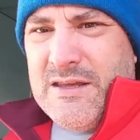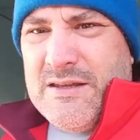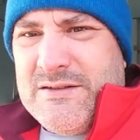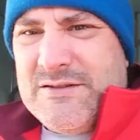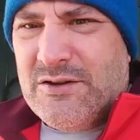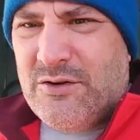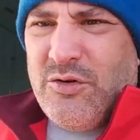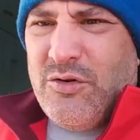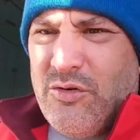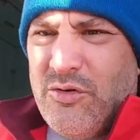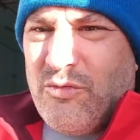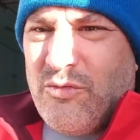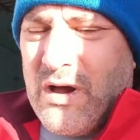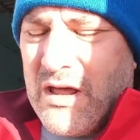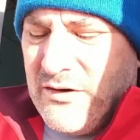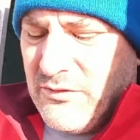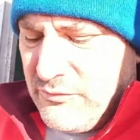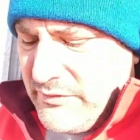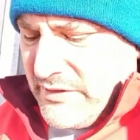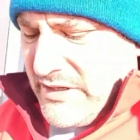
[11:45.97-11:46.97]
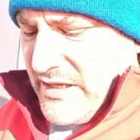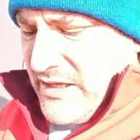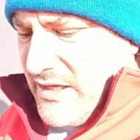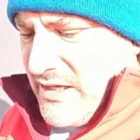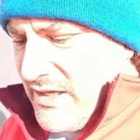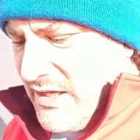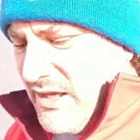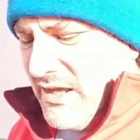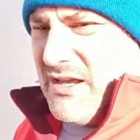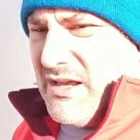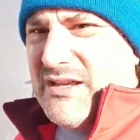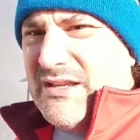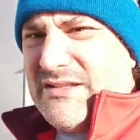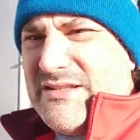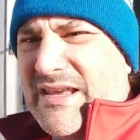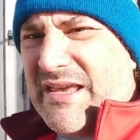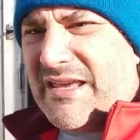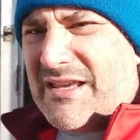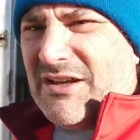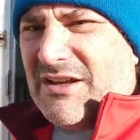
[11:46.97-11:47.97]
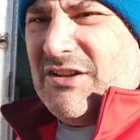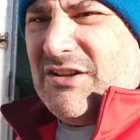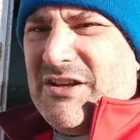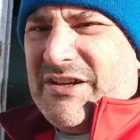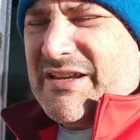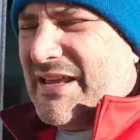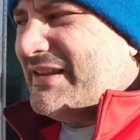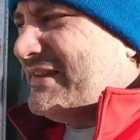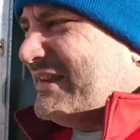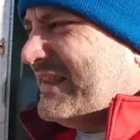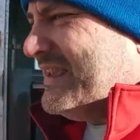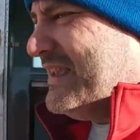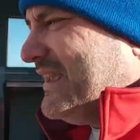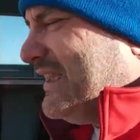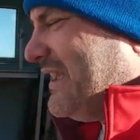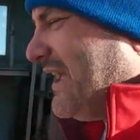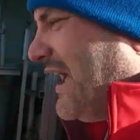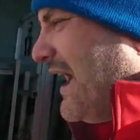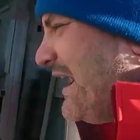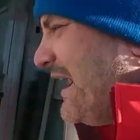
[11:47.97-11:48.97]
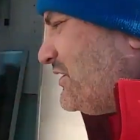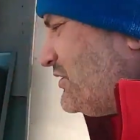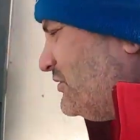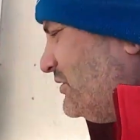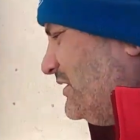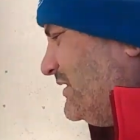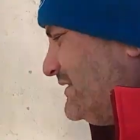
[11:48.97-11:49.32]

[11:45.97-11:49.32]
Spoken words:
So why don't we take a look at the actual